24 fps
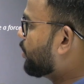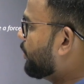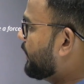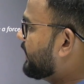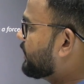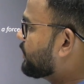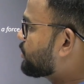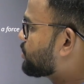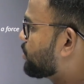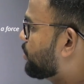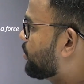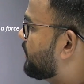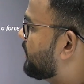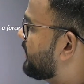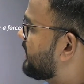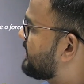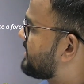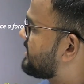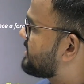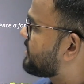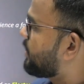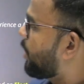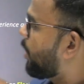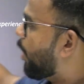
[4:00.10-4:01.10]
going
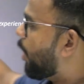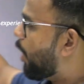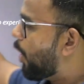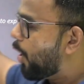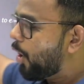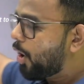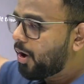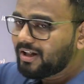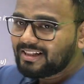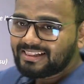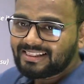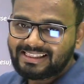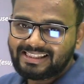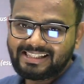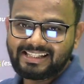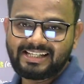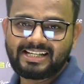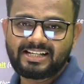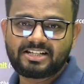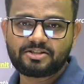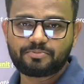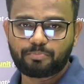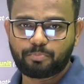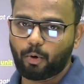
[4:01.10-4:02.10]
towards all
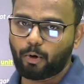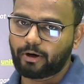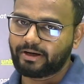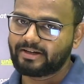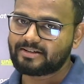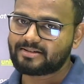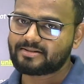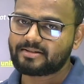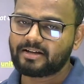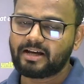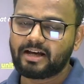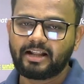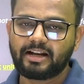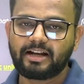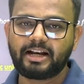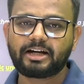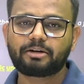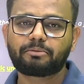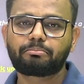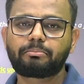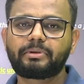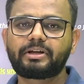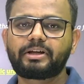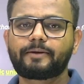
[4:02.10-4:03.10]
these points,
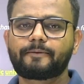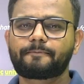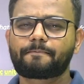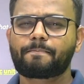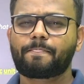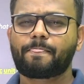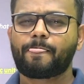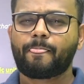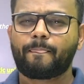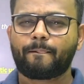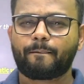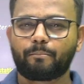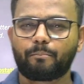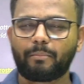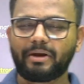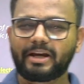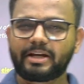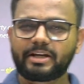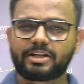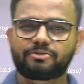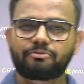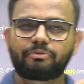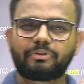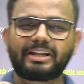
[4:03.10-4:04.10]
let me make
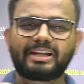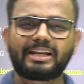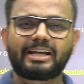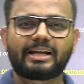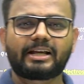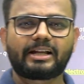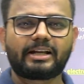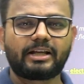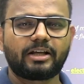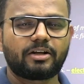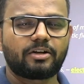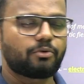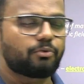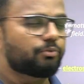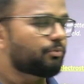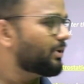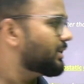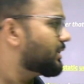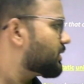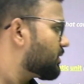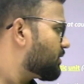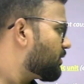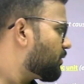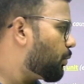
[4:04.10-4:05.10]
it very clear
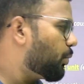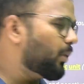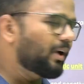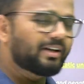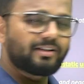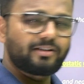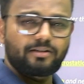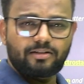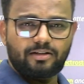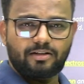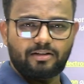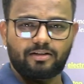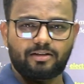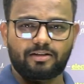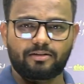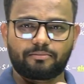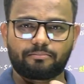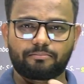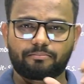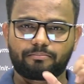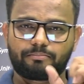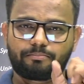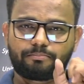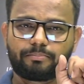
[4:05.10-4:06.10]
with one
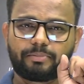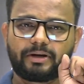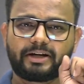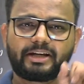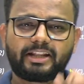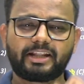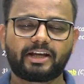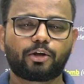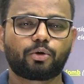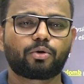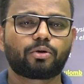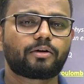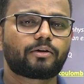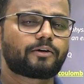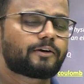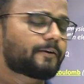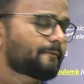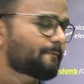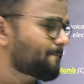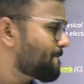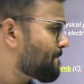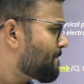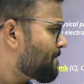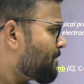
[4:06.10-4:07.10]
particular
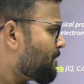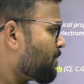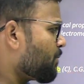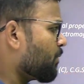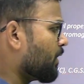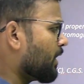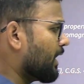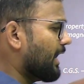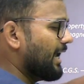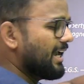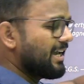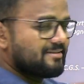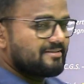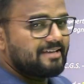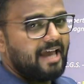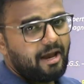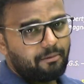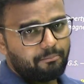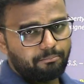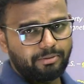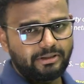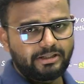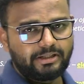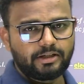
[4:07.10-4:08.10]

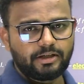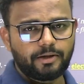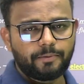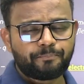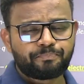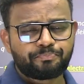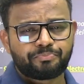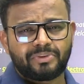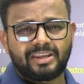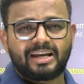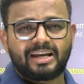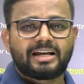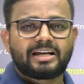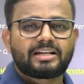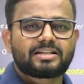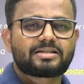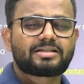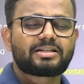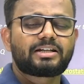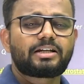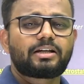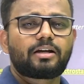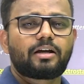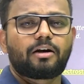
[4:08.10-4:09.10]
example here.
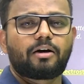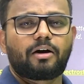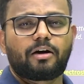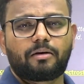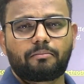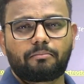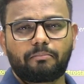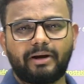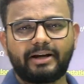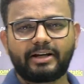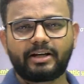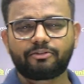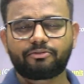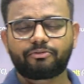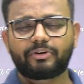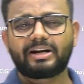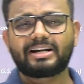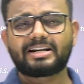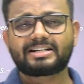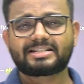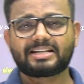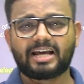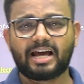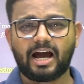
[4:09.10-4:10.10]
See, my dear
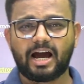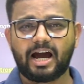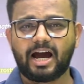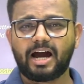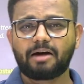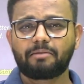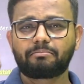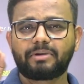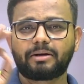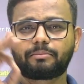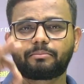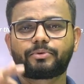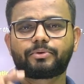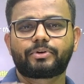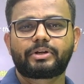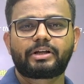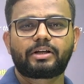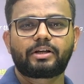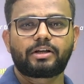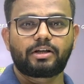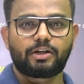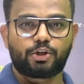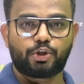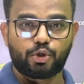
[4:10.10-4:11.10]
friends, our
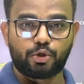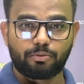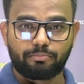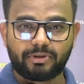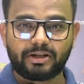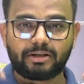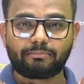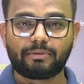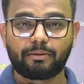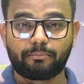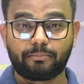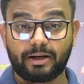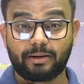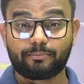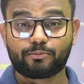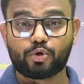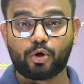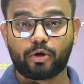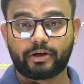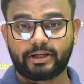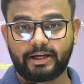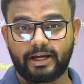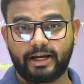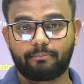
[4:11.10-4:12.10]
memory, human memory I'm
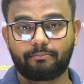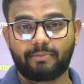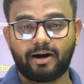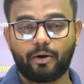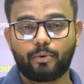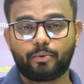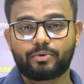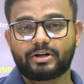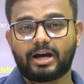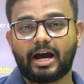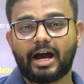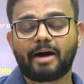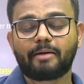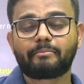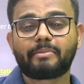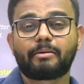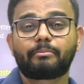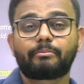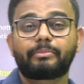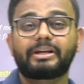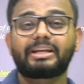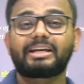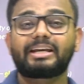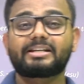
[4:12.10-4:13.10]
talking about, our
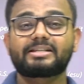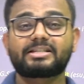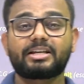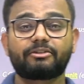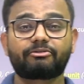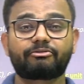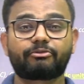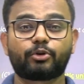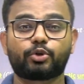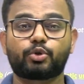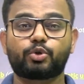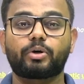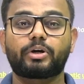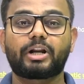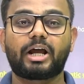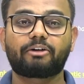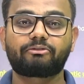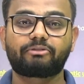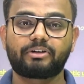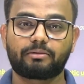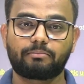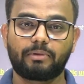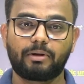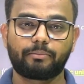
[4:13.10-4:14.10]
memory is a
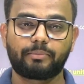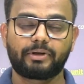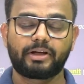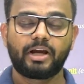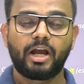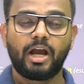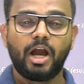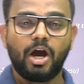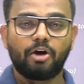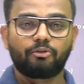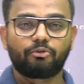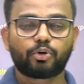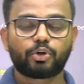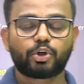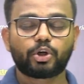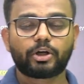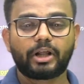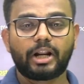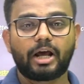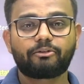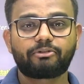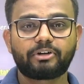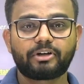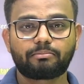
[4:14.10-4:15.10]
photographic memory.
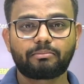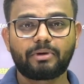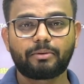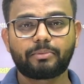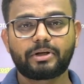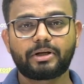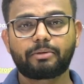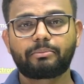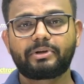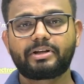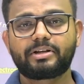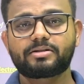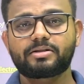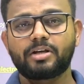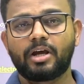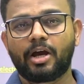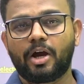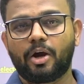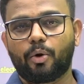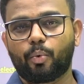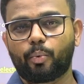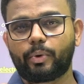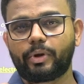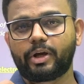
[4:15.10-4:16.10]
Photographic memory means
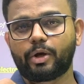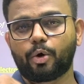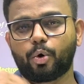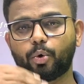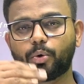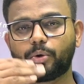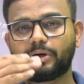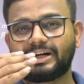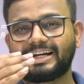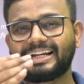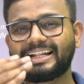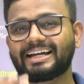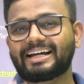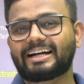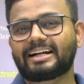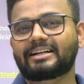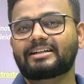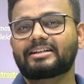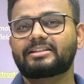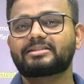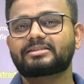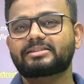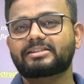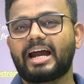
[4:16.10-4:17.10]
we only
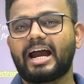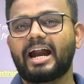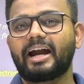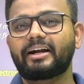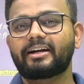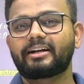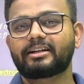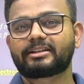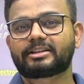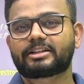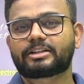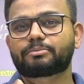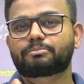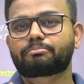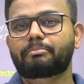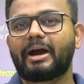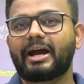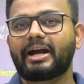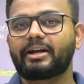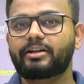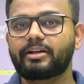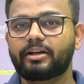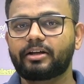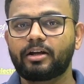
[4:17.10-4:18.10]
understand the
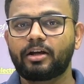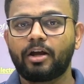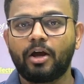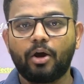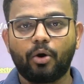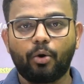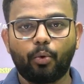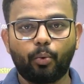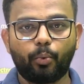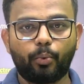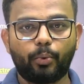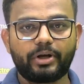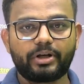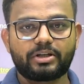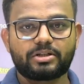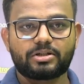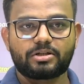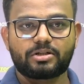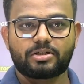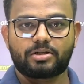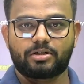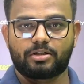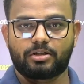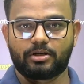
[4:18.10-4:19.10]
matter
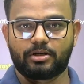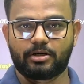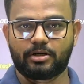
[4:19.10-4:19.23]
which